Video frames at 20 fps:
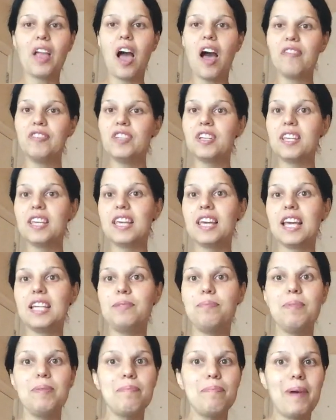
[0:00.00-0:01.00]
after he
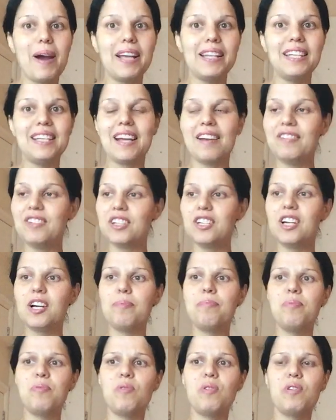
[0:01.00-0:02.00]
has been bitten, after a
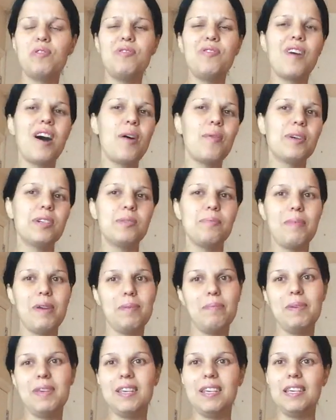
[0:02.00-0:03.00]
couple of hours,
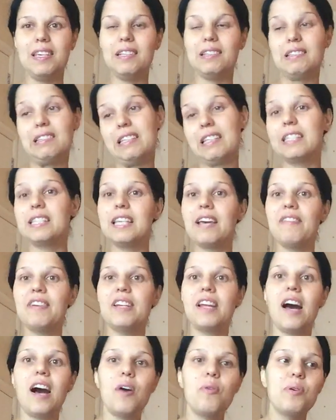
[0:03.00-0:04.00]
maybe
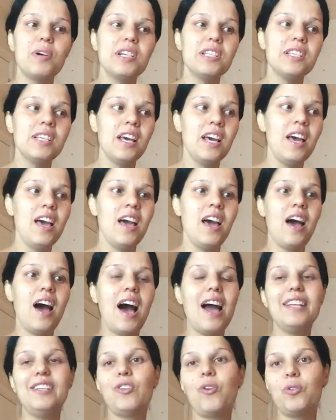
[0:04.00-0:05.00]
6-7 hours,
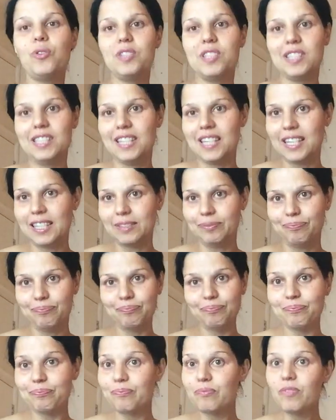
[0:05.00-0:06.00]
I noticed
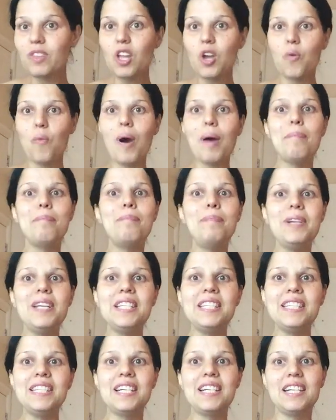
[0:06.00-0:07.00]
one
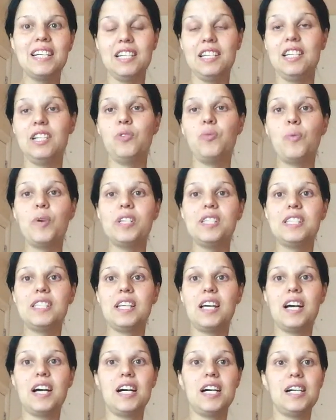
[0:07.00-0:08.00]
blister, and it was
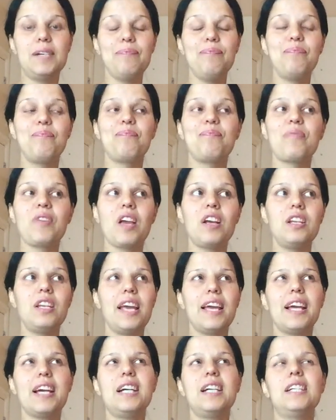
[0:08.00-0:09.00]

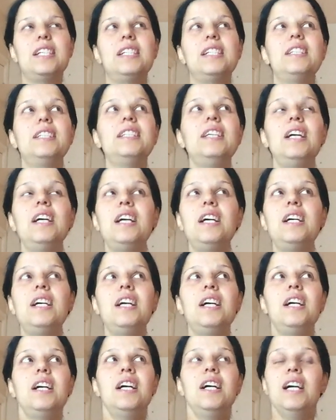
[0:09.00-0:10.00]
like a
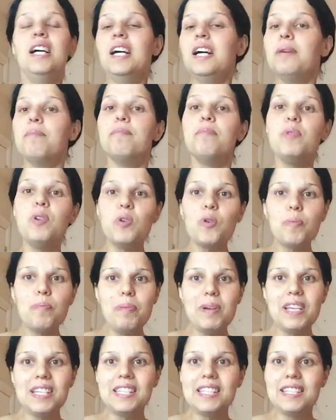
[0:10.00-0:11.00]
blue
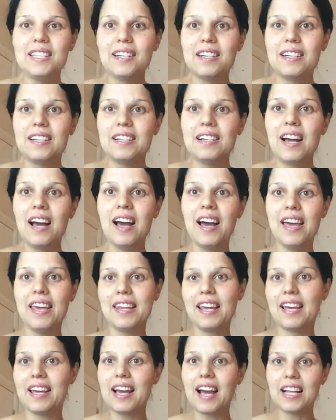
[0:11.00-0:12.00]
blister,
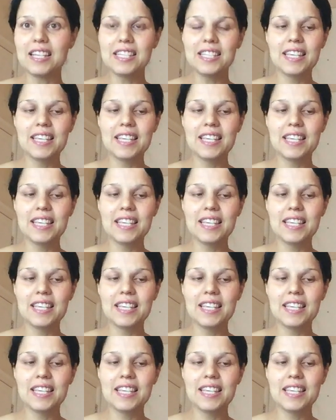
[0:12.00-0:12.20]
and I got